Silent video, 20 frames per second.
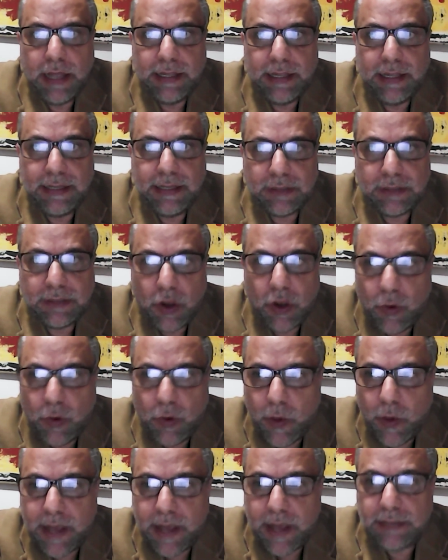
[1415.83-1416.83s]
It's
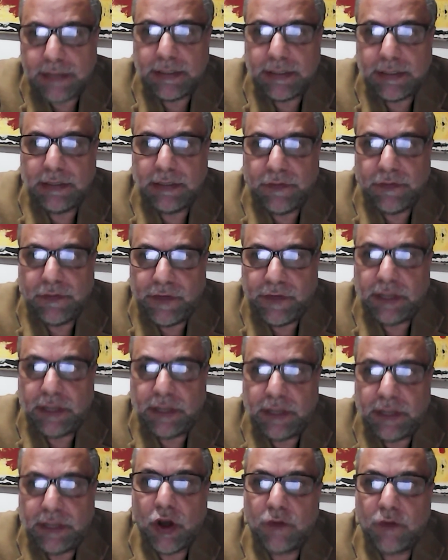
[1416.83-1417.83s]
always in the
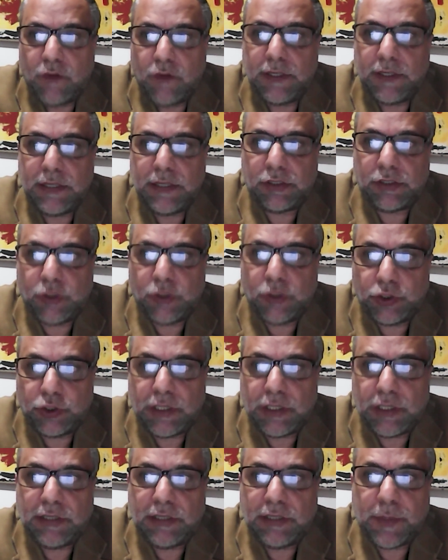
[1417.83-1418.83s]
field of the
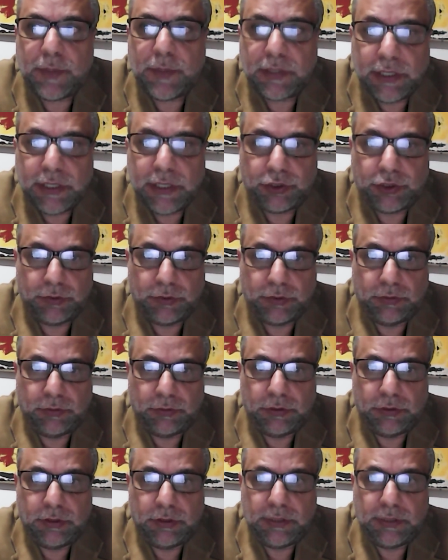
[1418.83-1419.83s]
social interpretation.
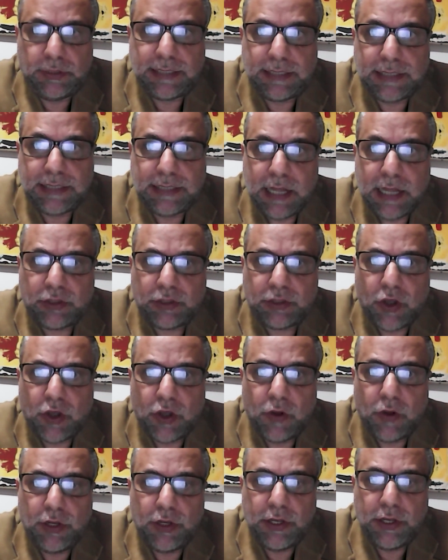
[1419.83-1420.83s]
That's not
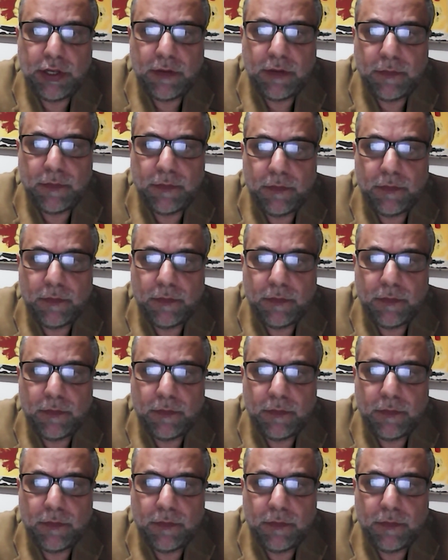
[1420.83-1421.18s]
only